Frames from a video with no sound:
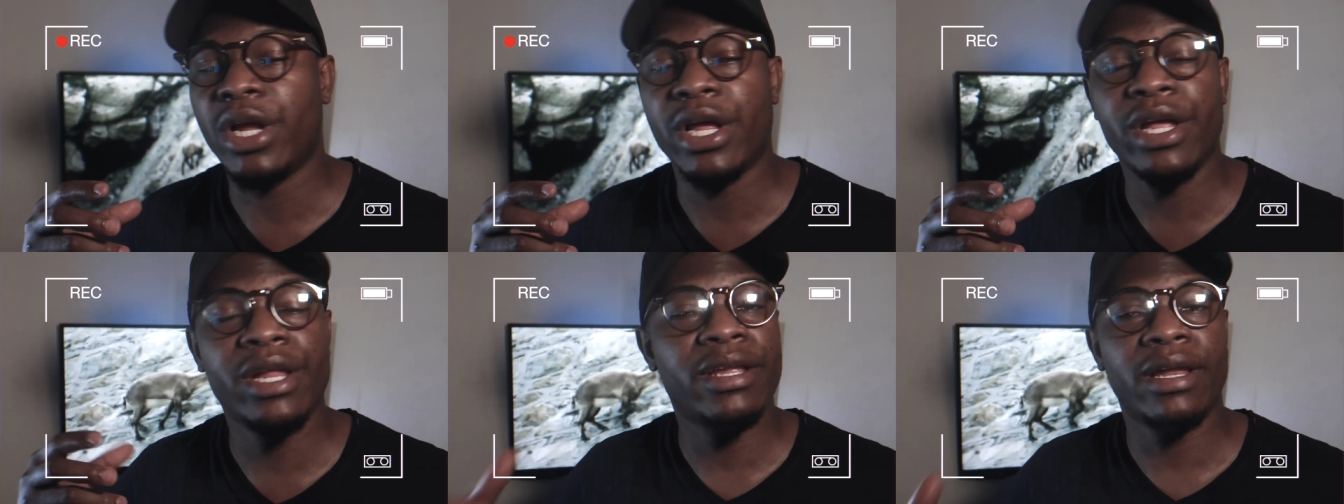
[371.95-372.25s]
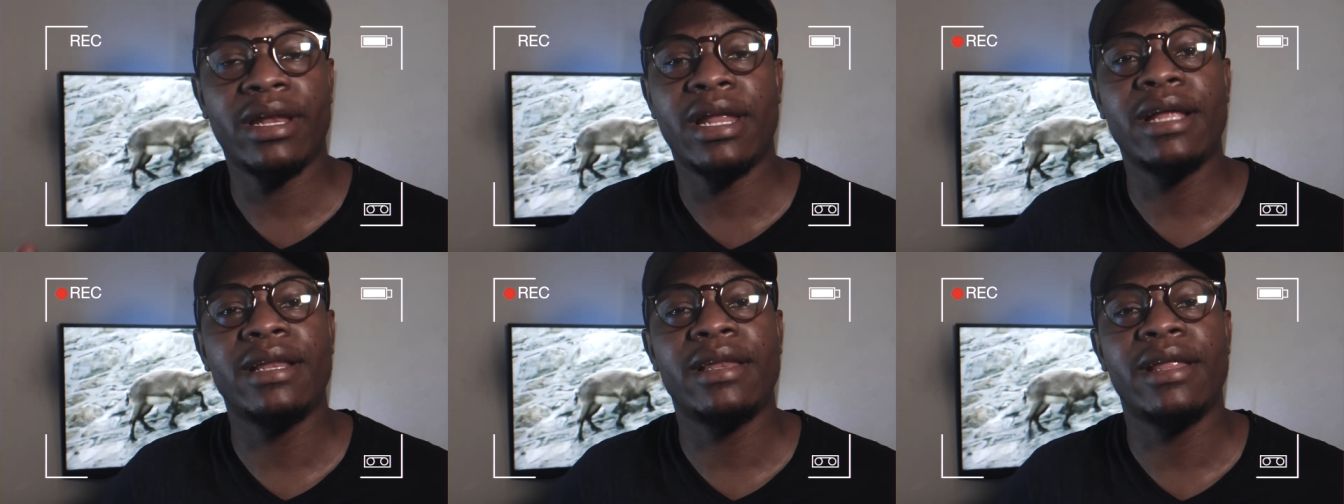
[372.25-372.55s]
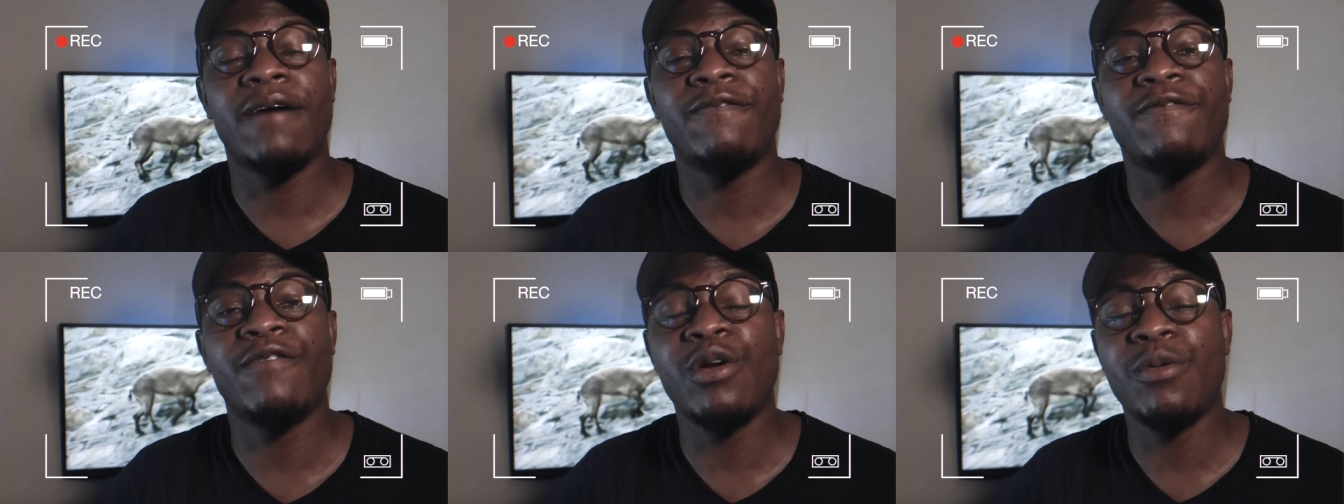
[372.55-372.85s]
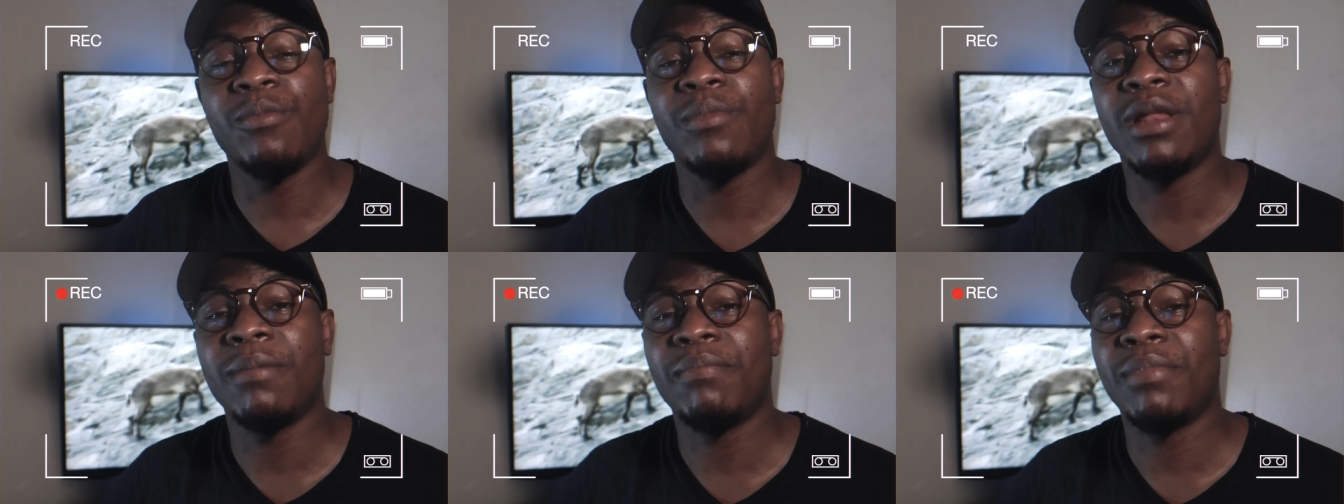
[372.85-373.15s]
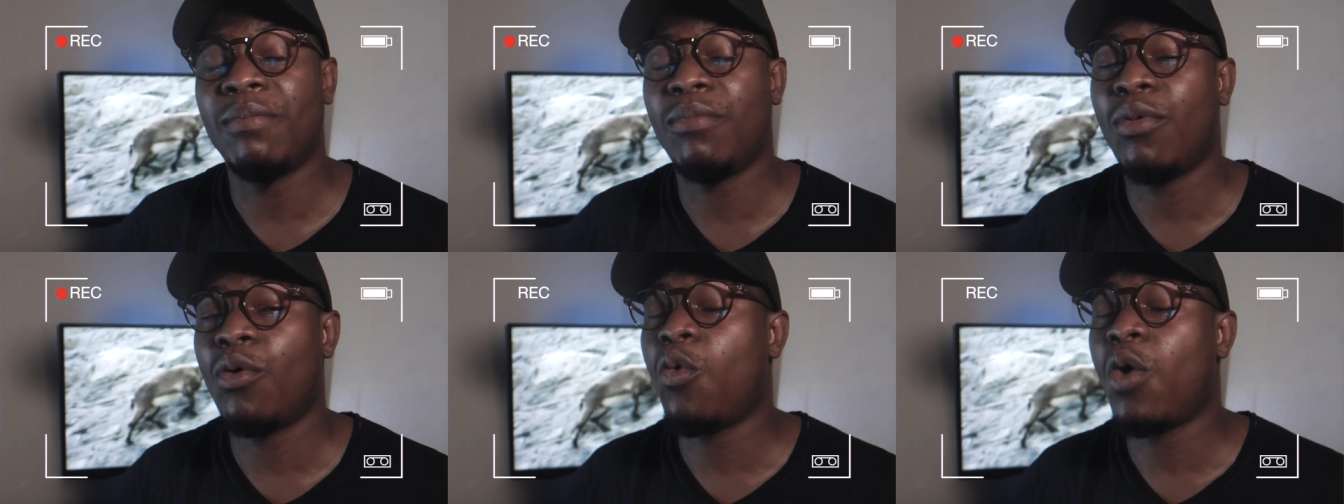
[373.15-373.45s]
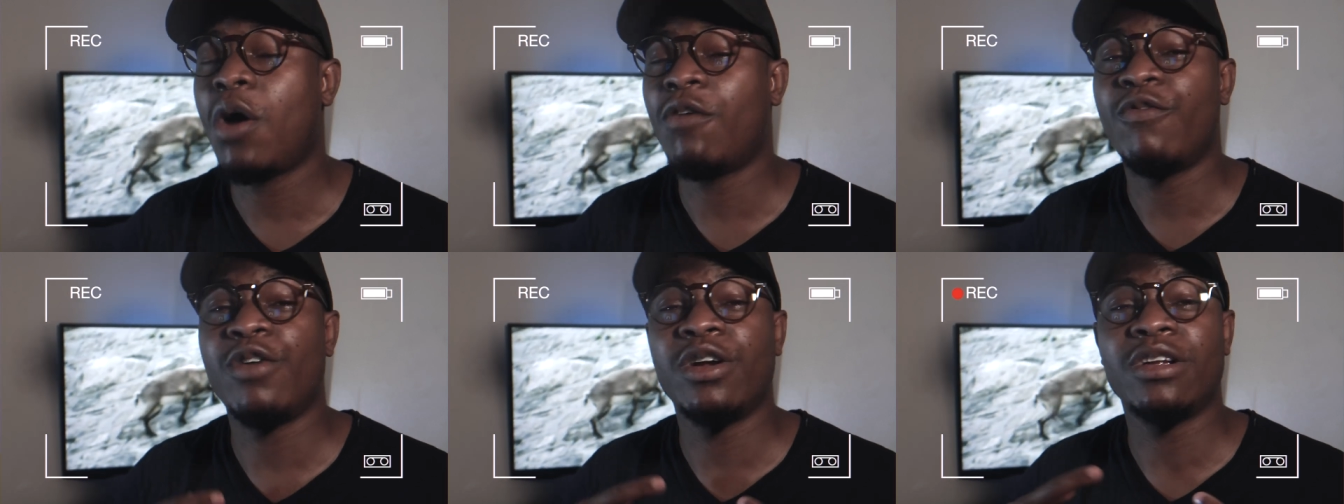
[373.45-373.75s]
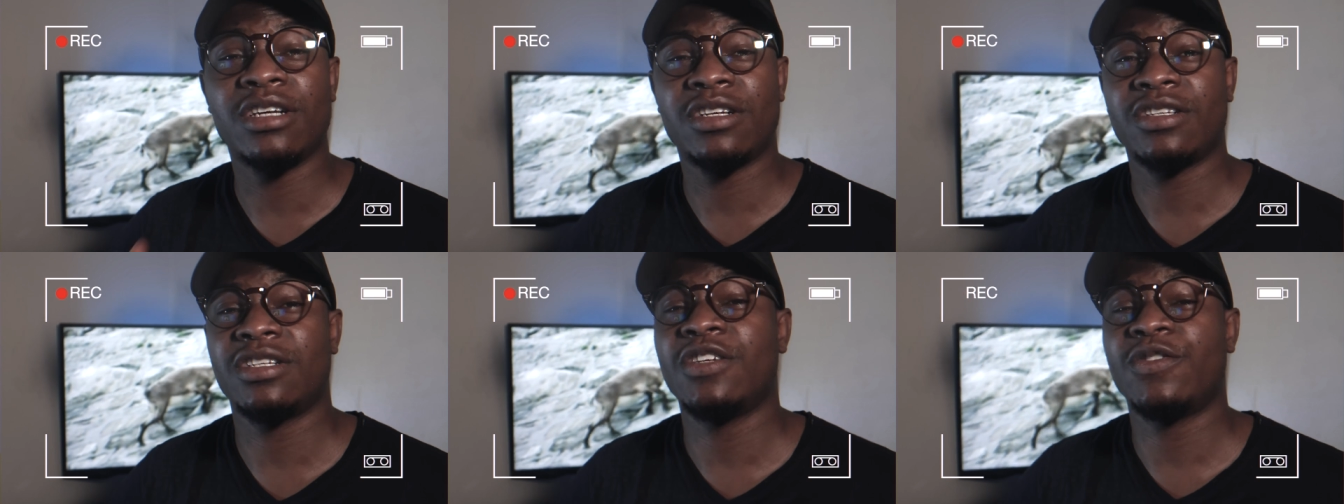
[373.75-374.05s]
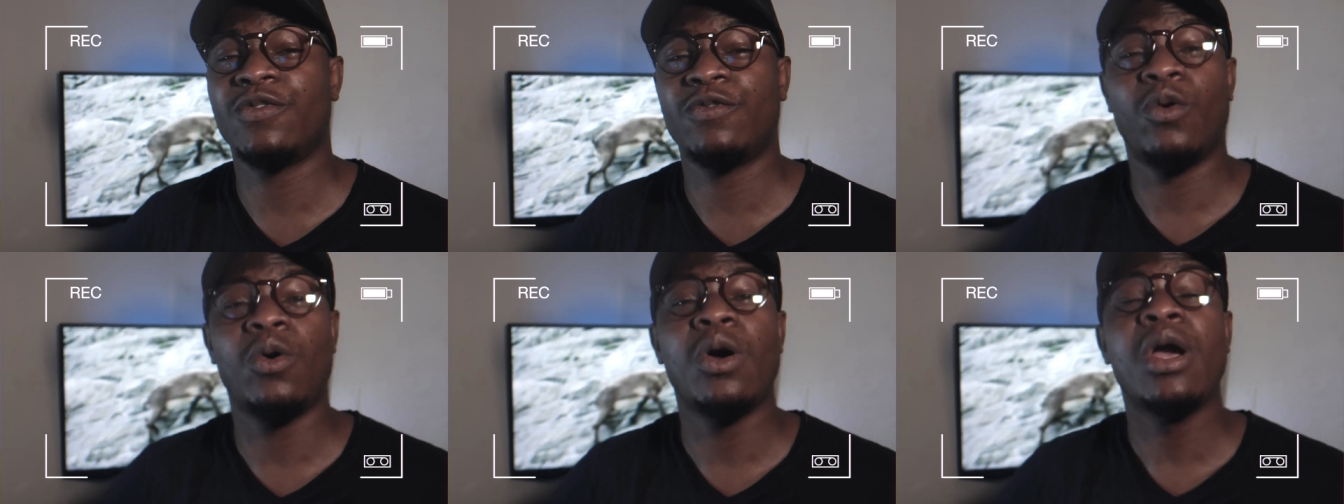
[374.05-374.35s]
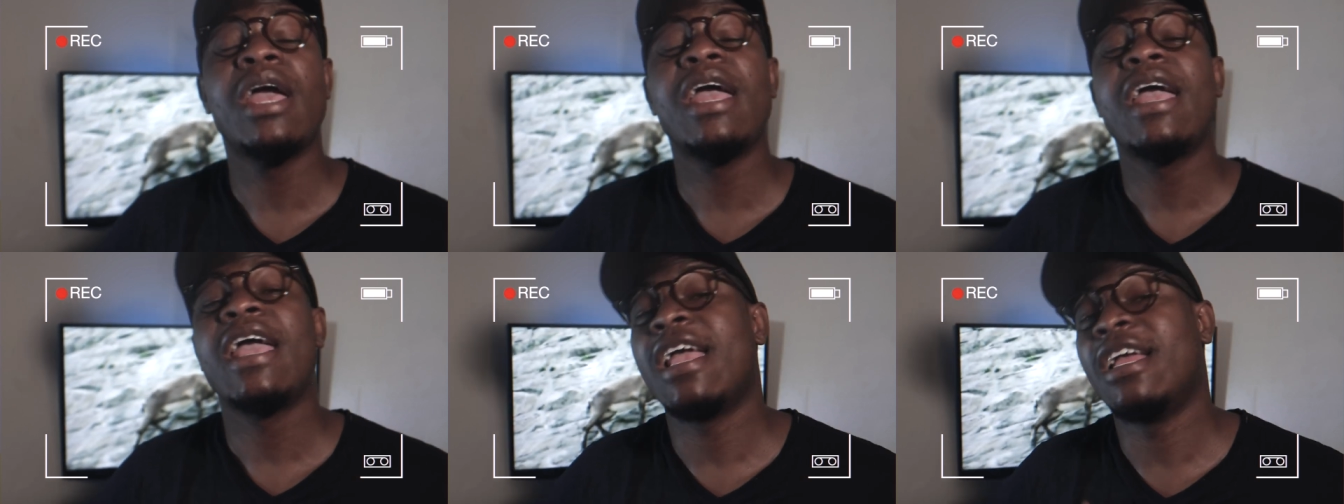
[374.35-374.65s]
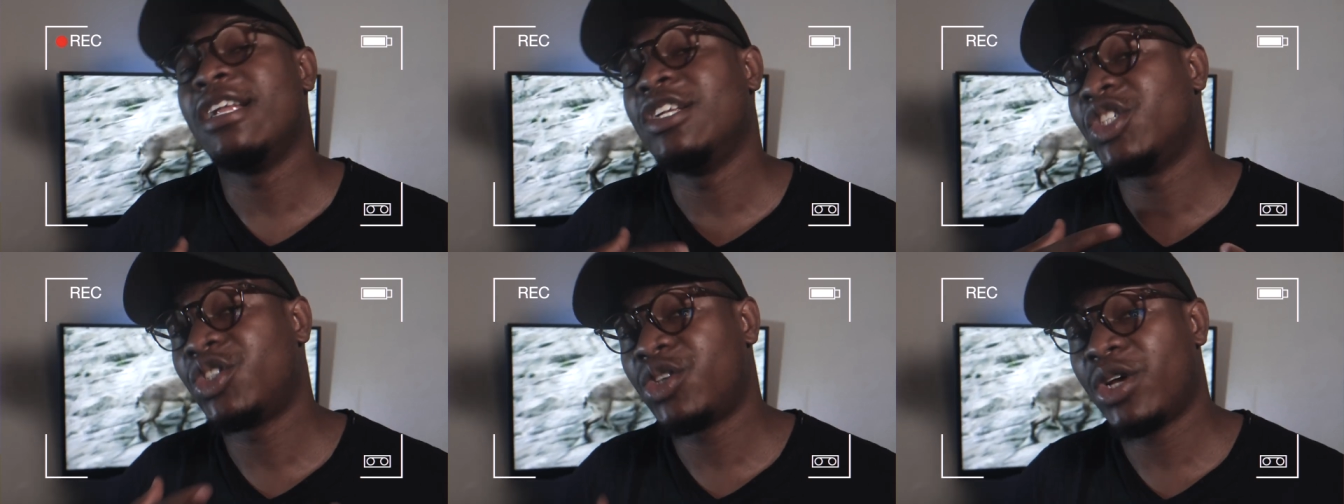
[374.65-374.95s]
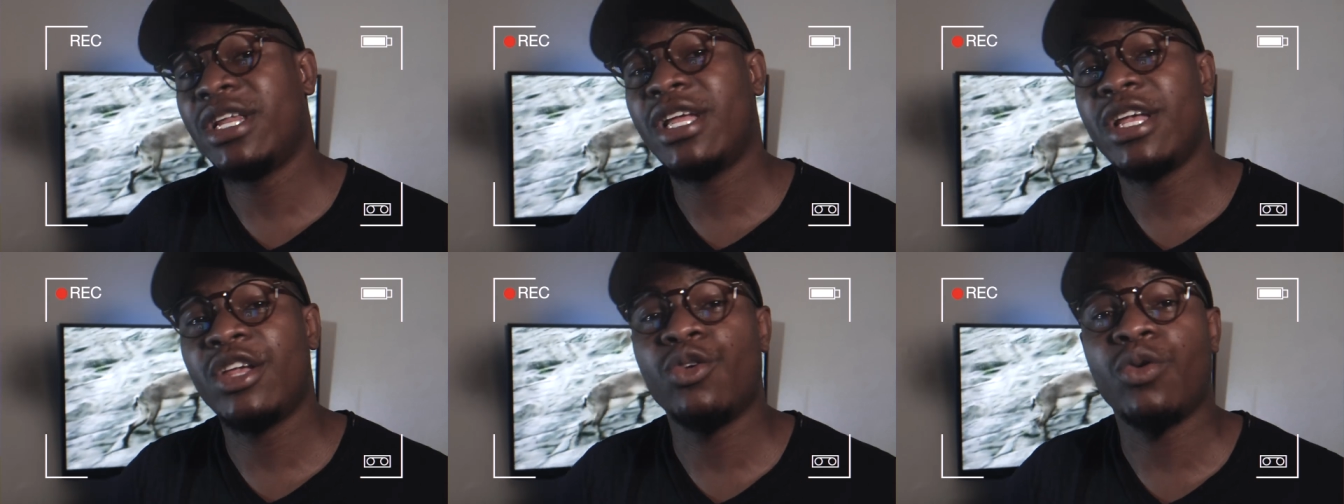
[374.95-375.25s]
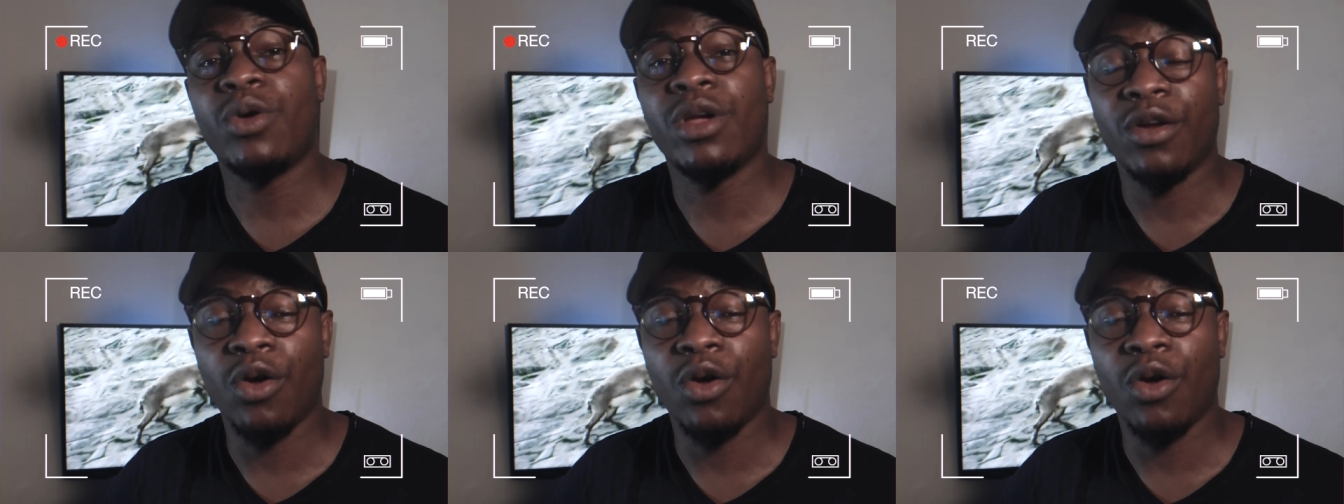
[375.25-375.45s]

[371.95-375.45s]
on the internet there are very many people who are very successful in trading.